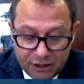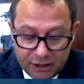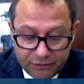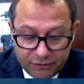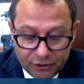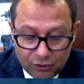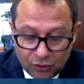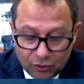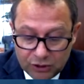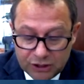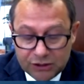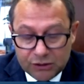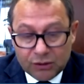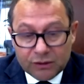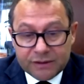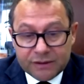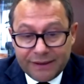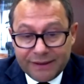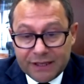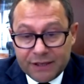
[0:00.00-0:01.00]
That is why
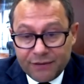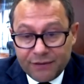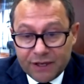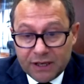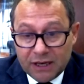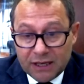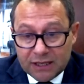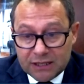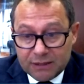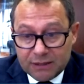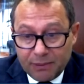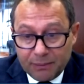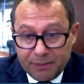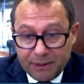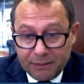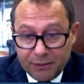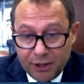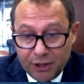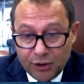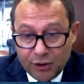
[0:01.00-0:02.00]
in the near
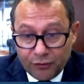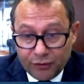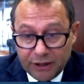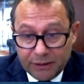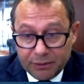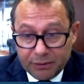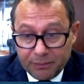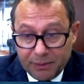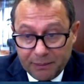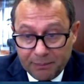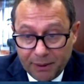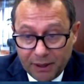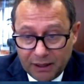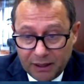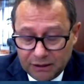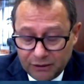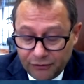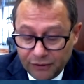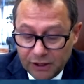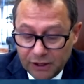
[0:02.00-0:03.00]
future, we
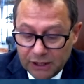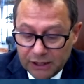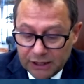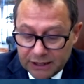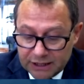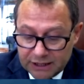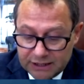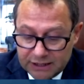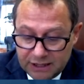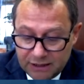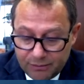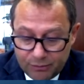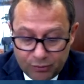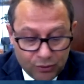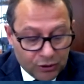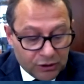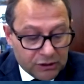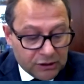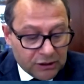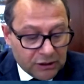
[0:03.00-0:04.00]

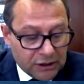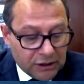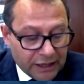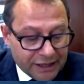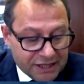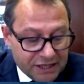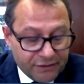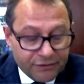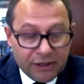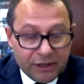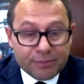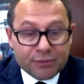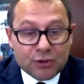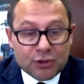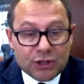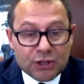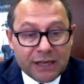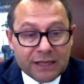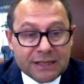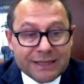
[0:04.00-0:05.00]
planned the
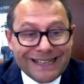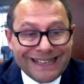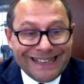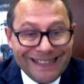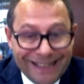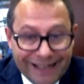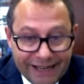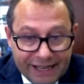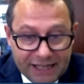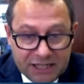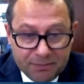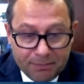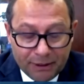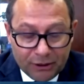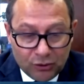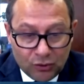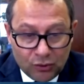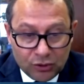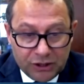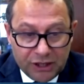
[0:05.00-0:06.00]
roundtable in the Council of
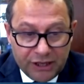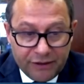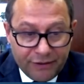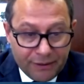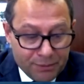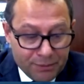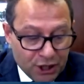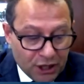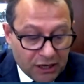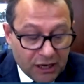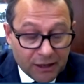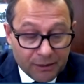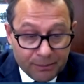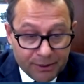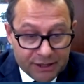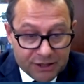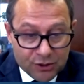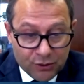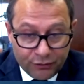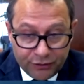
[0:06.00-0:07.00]
Federation to use
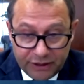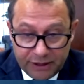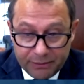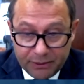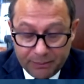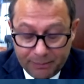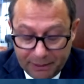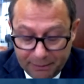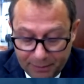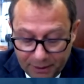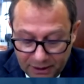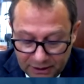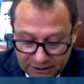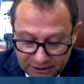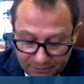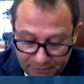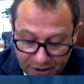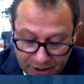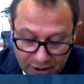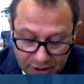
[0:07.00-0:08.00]
drugs off-label. So
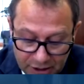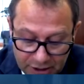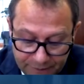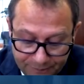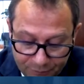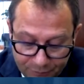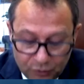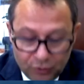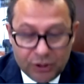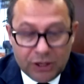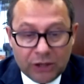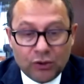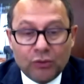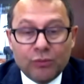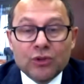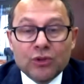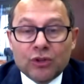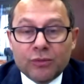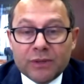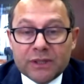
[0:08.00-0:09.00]
we discussed these
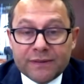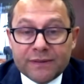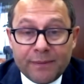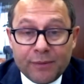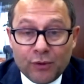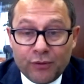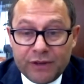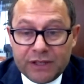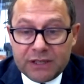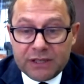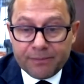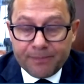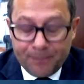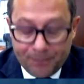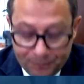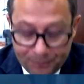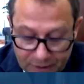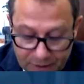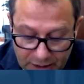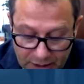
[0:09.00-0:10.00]
approaches, what to do with
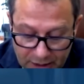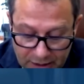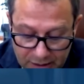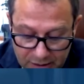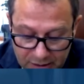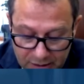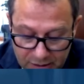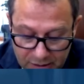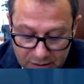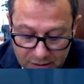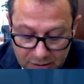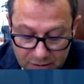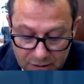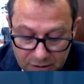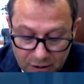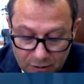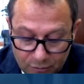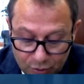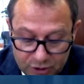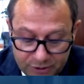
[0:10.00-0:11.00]
off-label drugs,
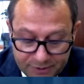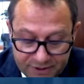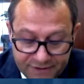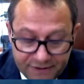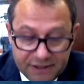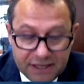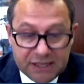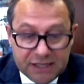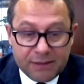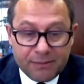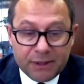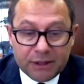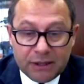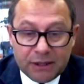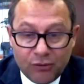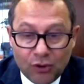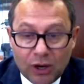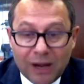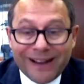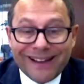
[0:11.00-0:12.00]
and I'm pretty
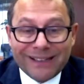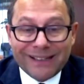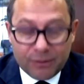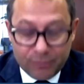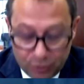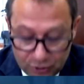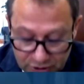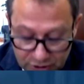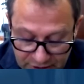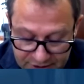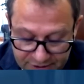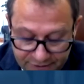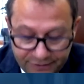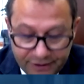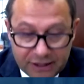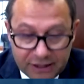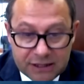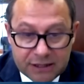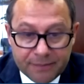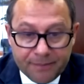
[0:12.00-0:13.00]
sure we will
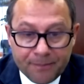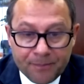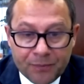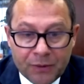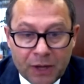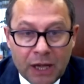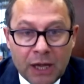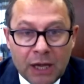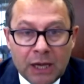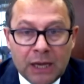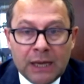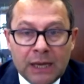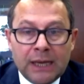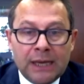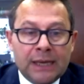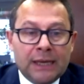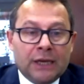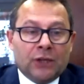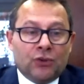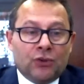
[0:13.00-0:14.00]
witness how it will
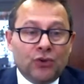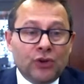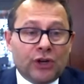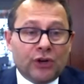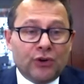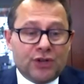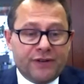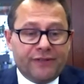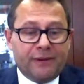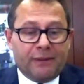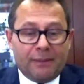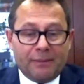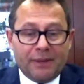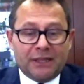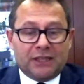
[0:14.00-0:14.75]
develop further on.